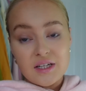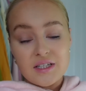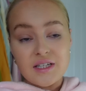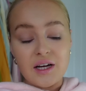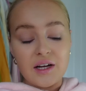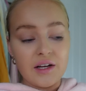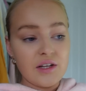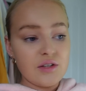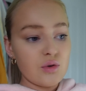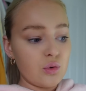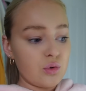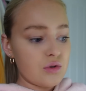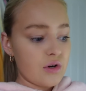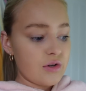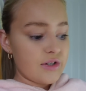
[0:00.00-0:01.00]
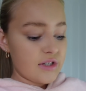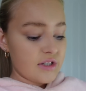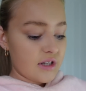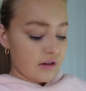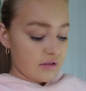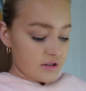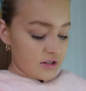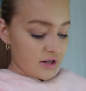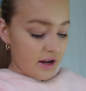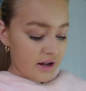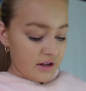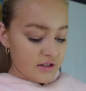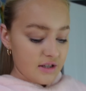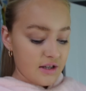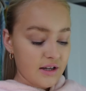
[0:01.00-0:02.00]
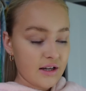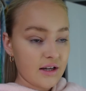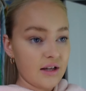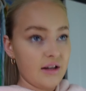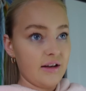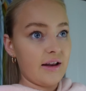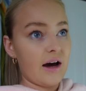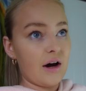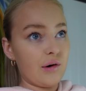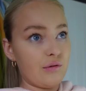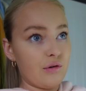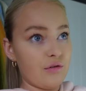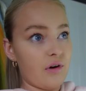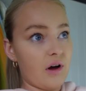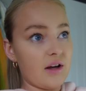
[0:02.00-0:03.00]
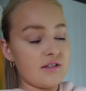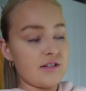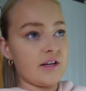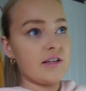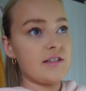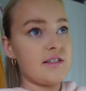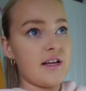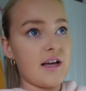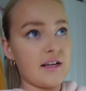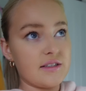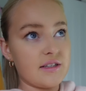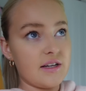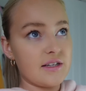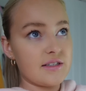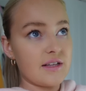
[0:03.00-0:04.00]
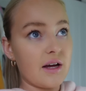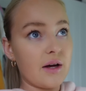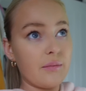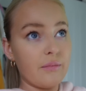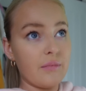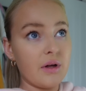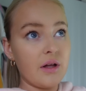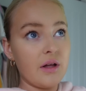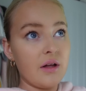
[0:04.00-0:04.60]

Dan is also just downstairs now revising because he has an exam